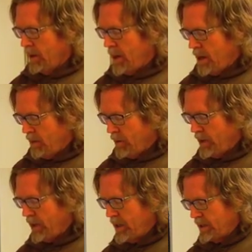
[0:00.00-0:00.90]
Now we
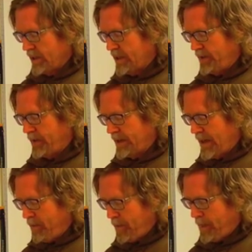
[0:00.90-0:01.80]
need to set the
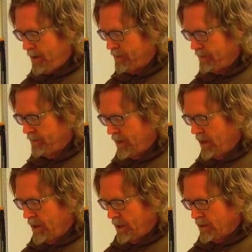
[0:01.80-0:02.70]
depth.
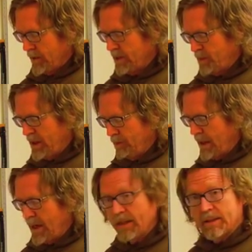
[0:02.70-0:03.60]
So I spin the
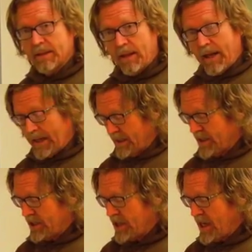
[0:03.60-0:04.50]
blade until I can
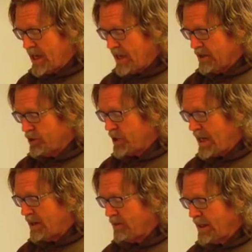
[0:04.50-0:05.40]
see a
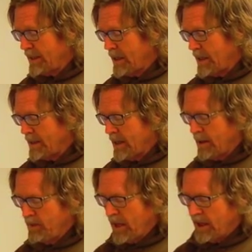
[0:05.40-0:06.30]
shadowy line
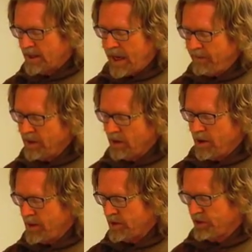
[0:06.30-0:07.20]
there. It's heavier
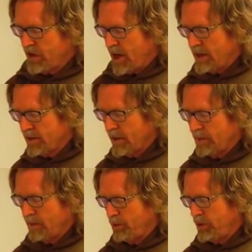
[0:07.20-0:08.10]
on this side, so I'm
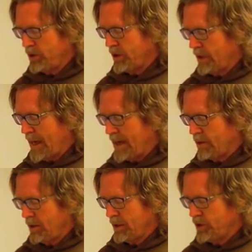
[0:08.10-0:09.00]
going to push the
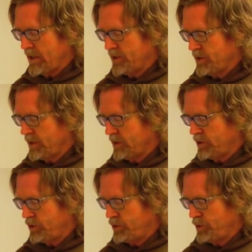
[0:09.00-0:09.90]
lateral adjuster
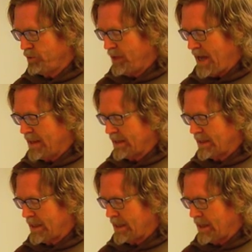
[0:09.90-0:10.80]
to that
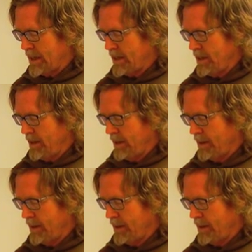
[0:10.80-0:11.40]
side.